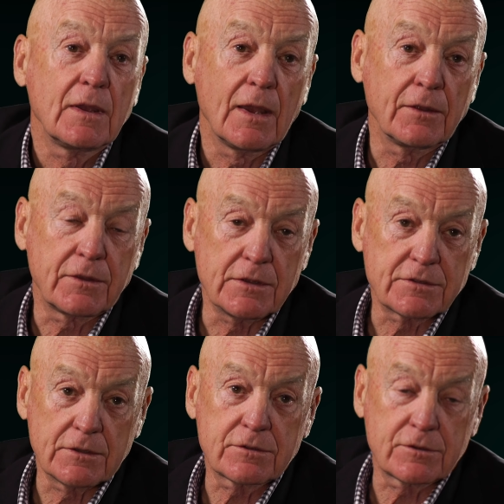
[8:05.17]
at
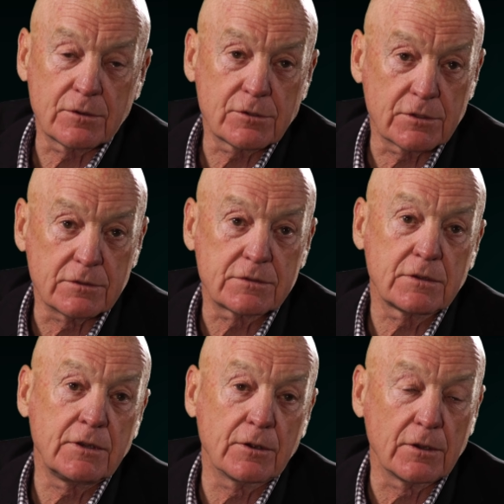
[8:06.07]
these institutions
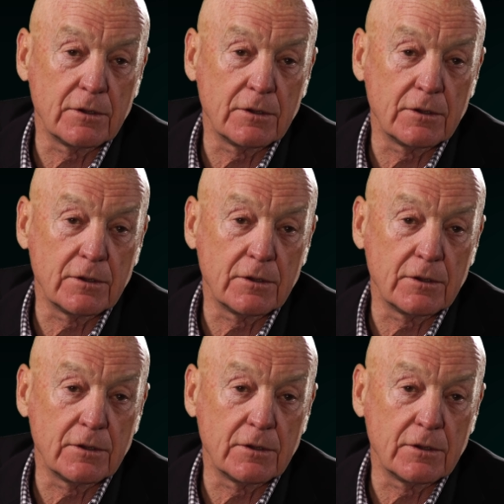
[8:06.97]
here